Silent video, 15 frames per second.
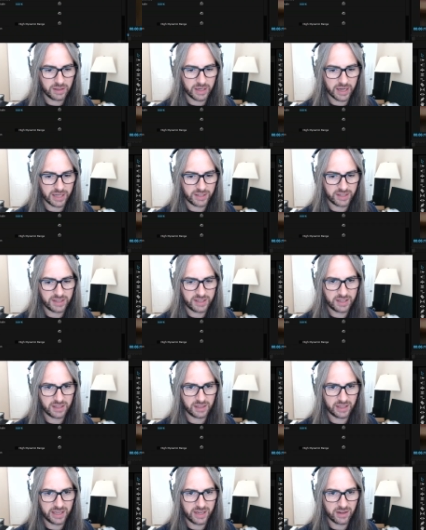Yeah, I just
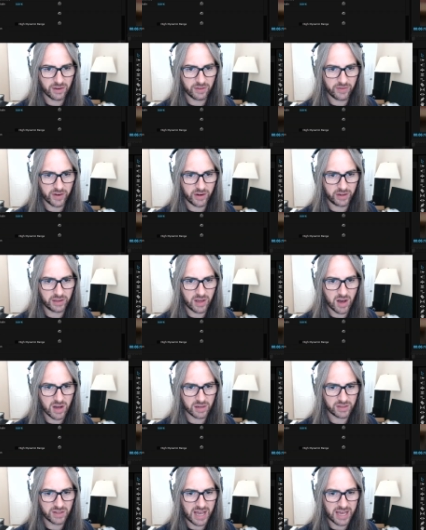didn't linger very
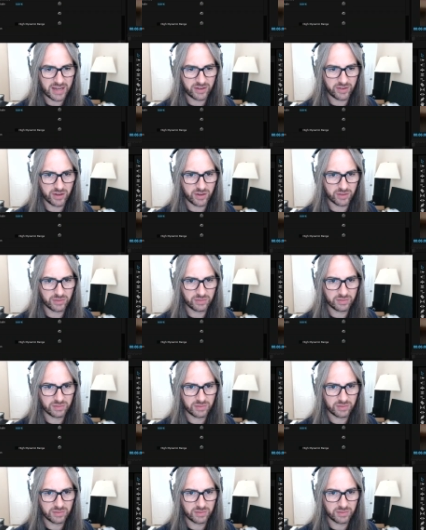long, so I don't know.